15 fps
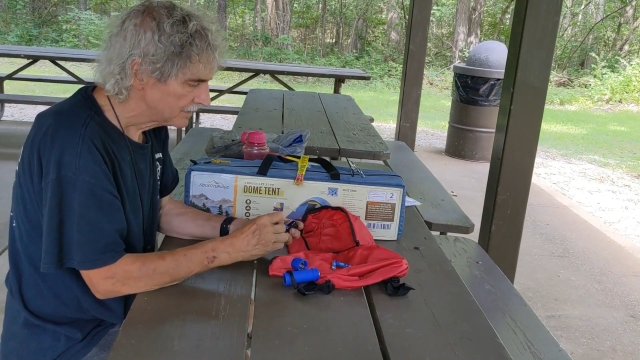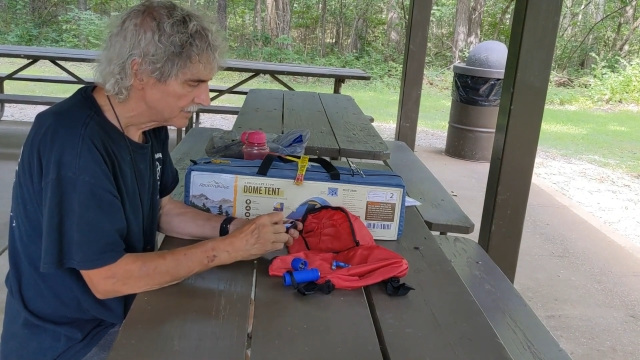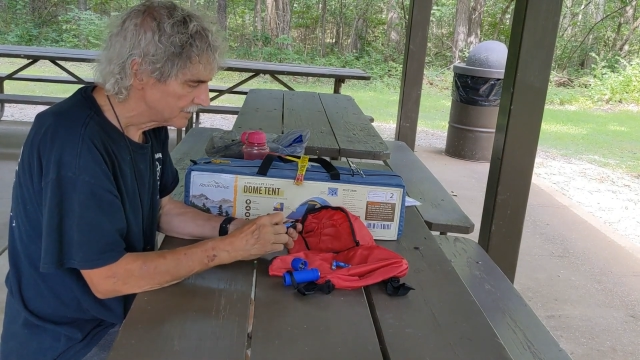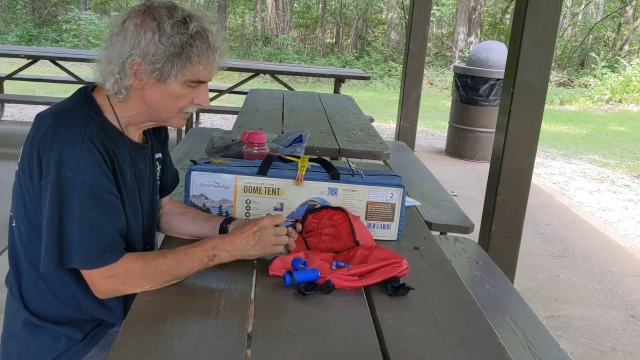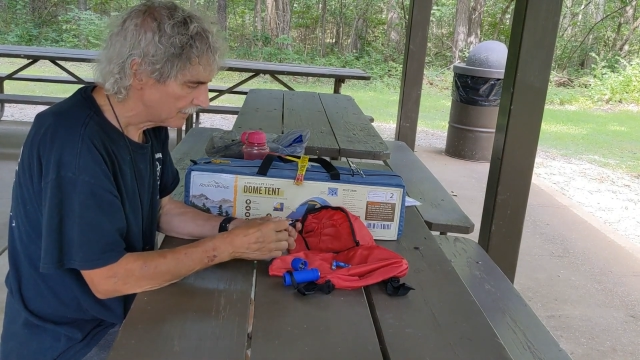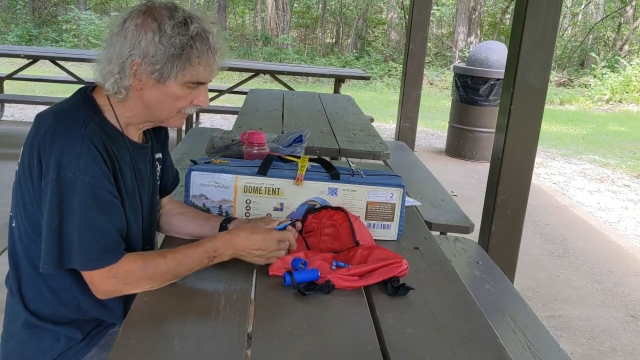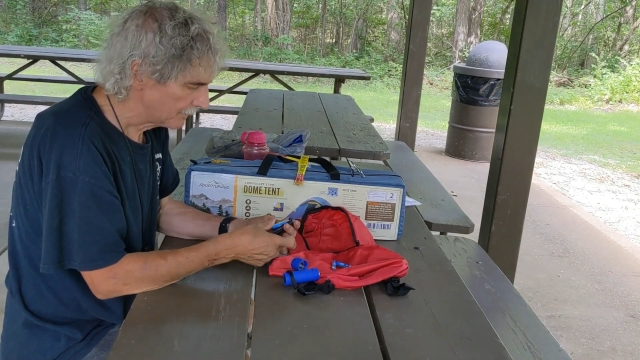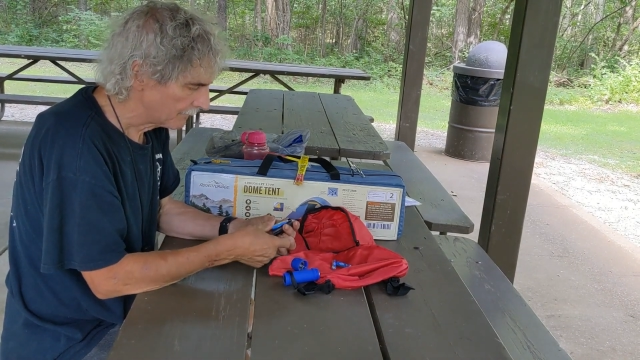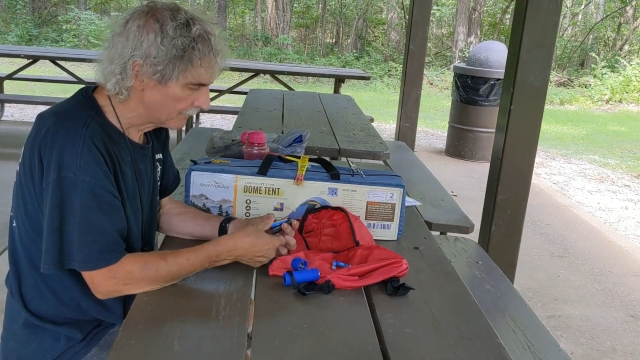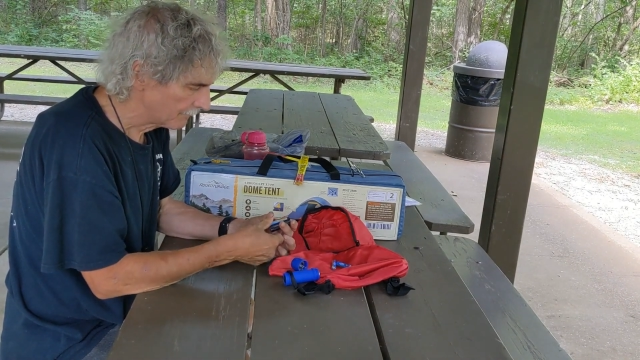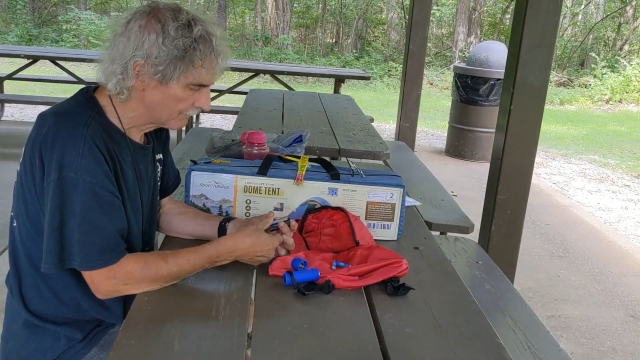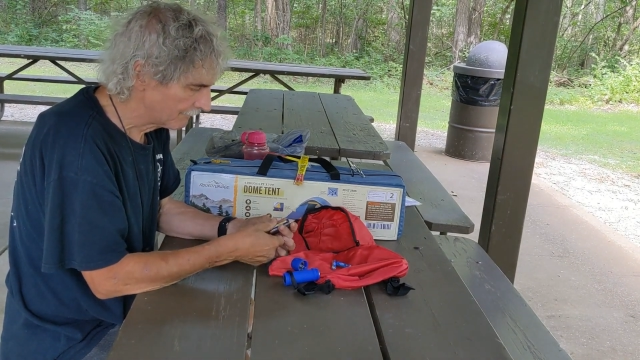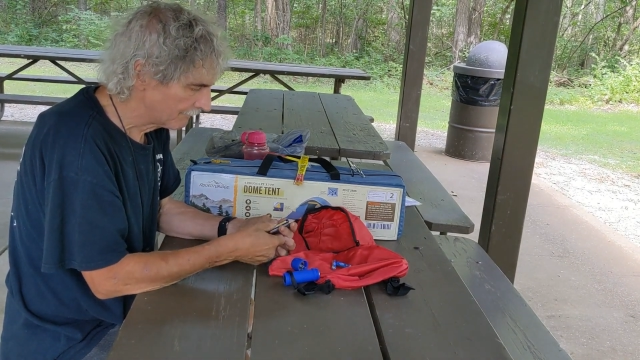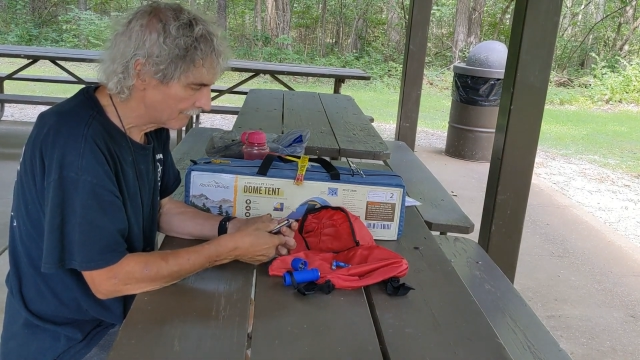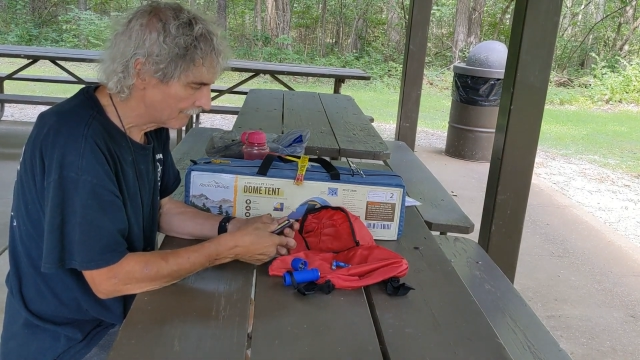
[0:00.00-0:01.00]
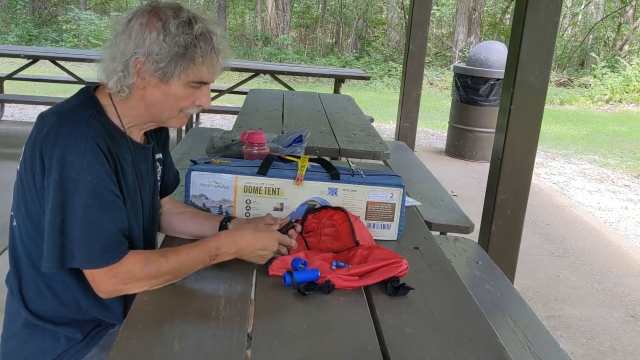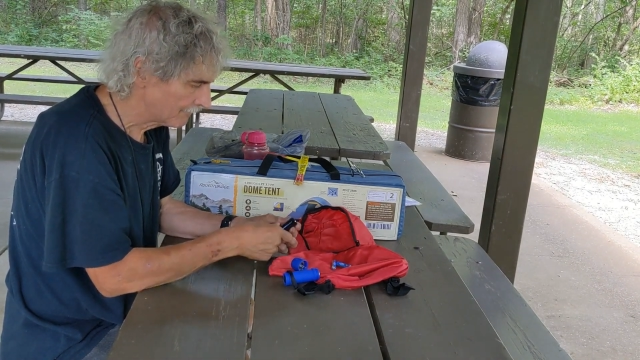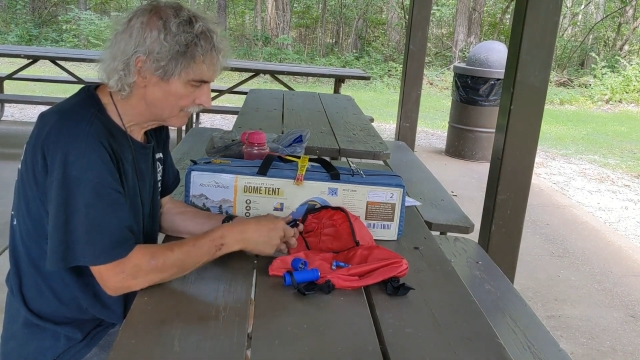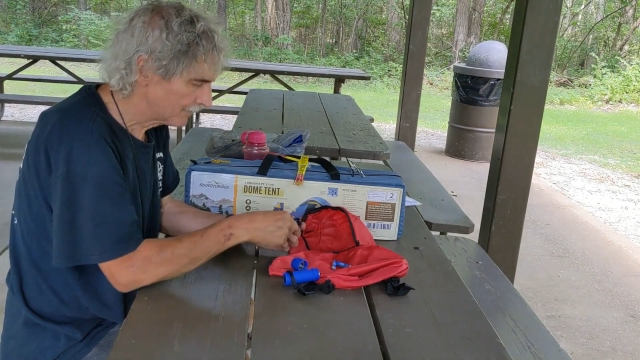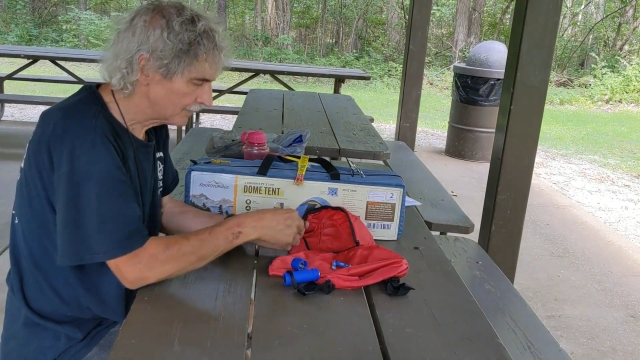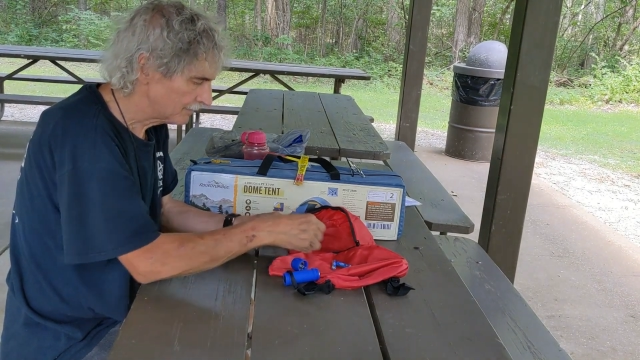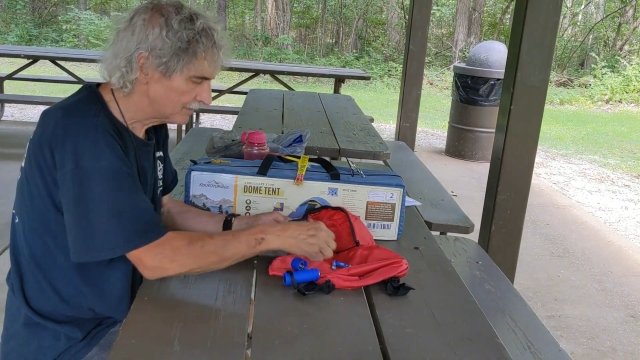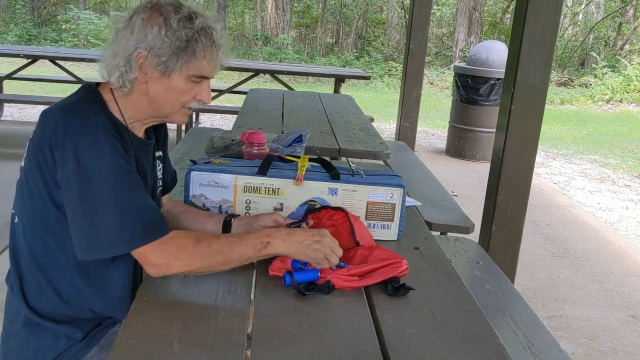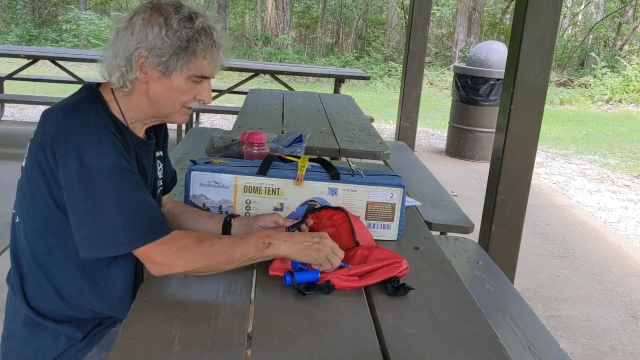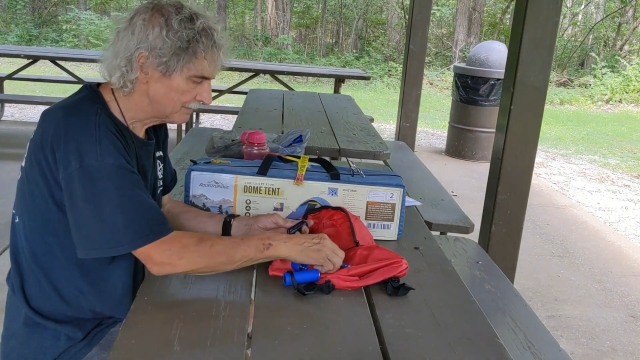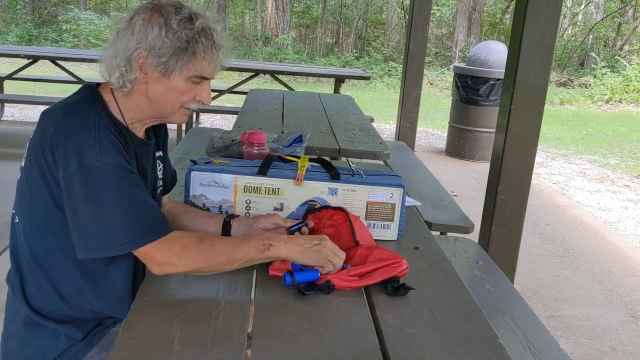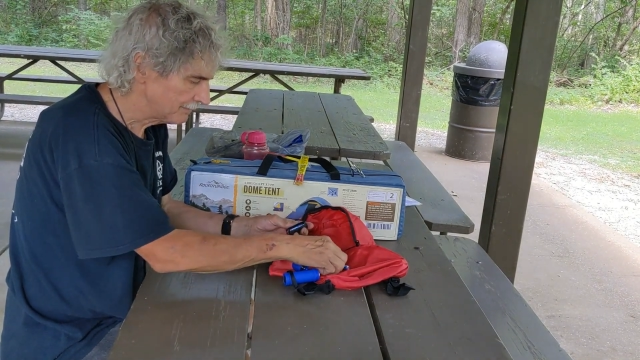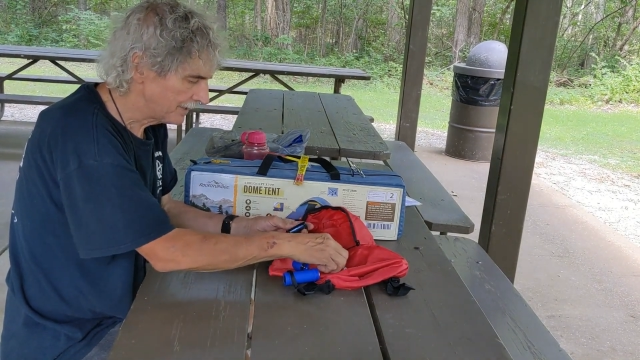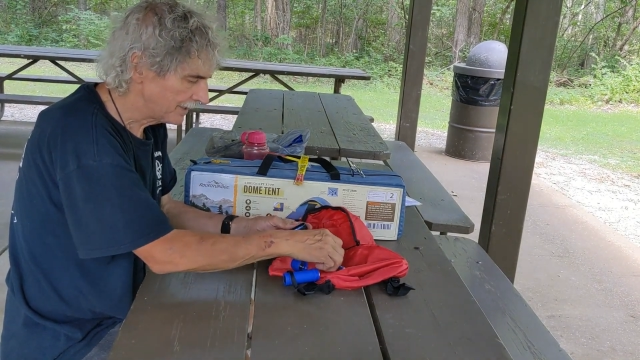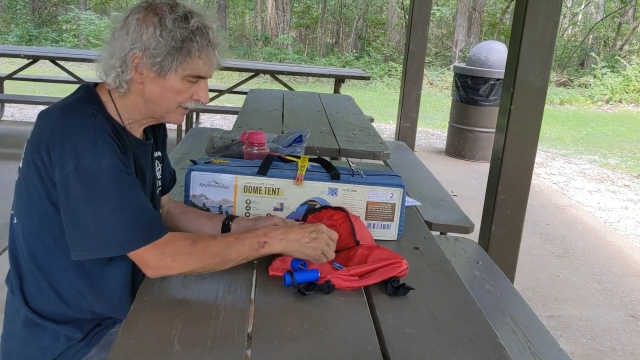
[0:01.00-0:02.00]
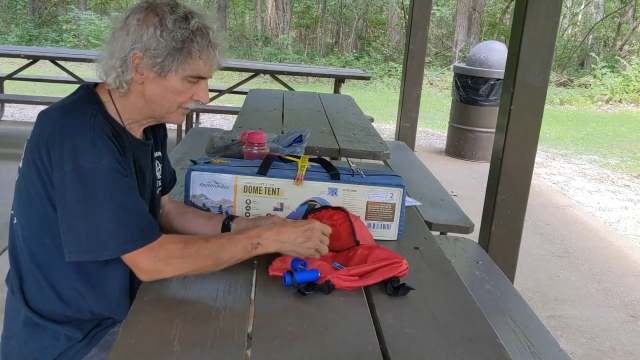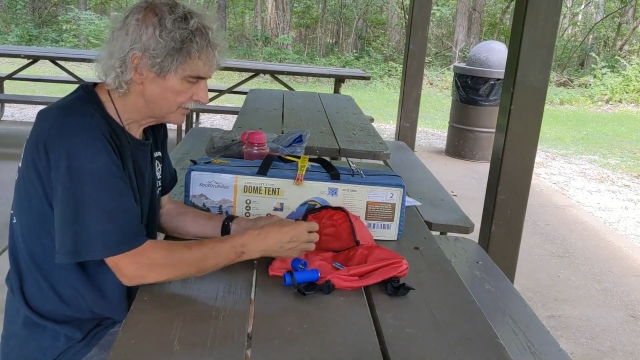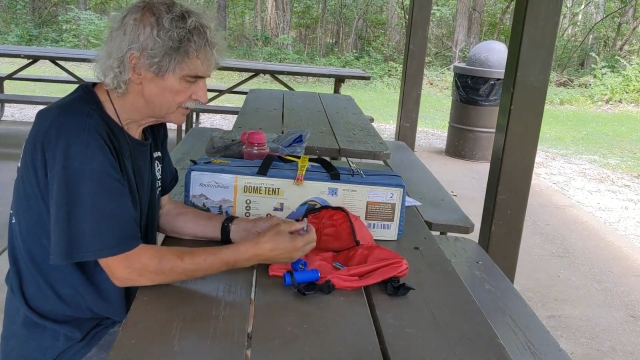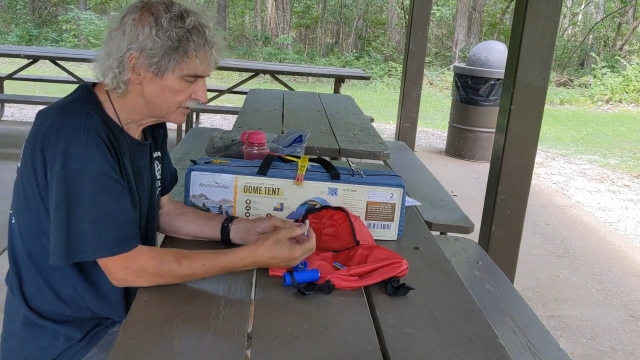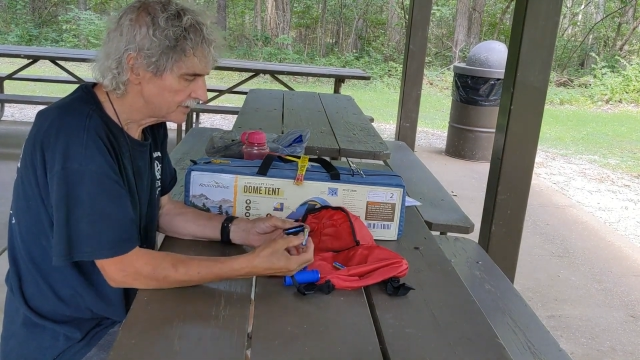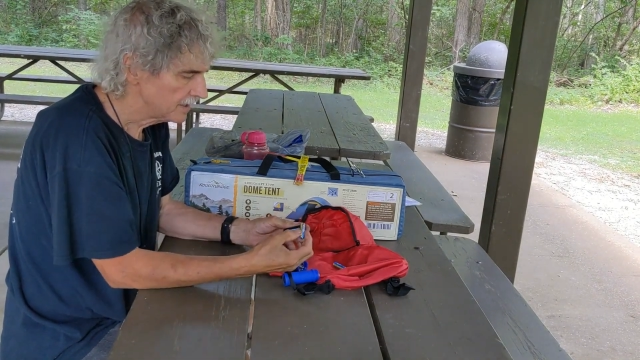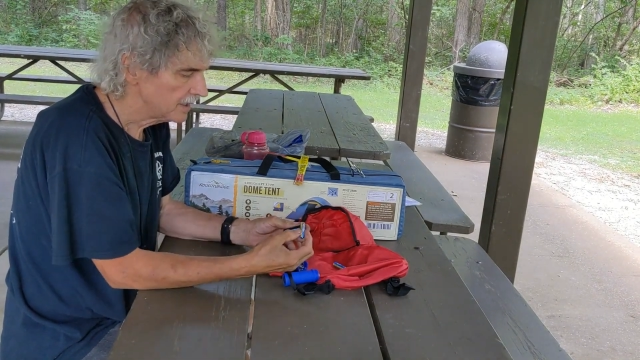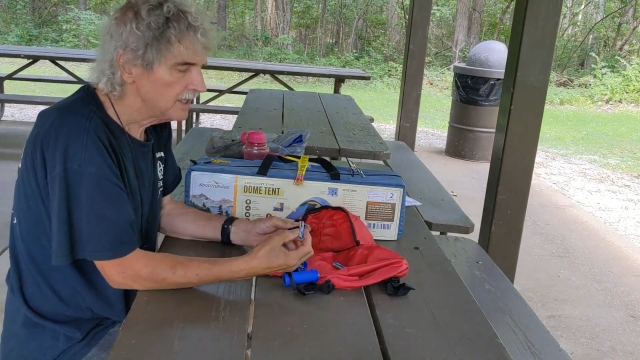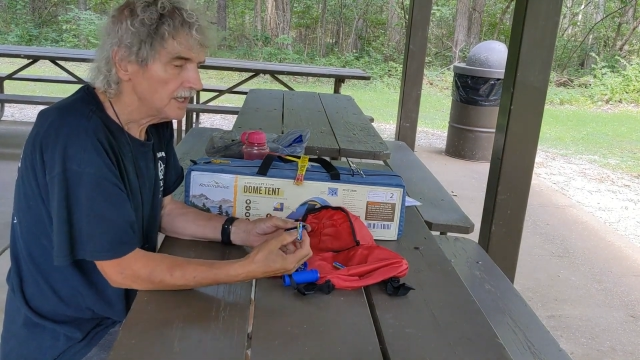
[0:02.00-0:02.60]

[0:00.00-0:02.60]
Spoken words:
So, I'm going to take my batteries.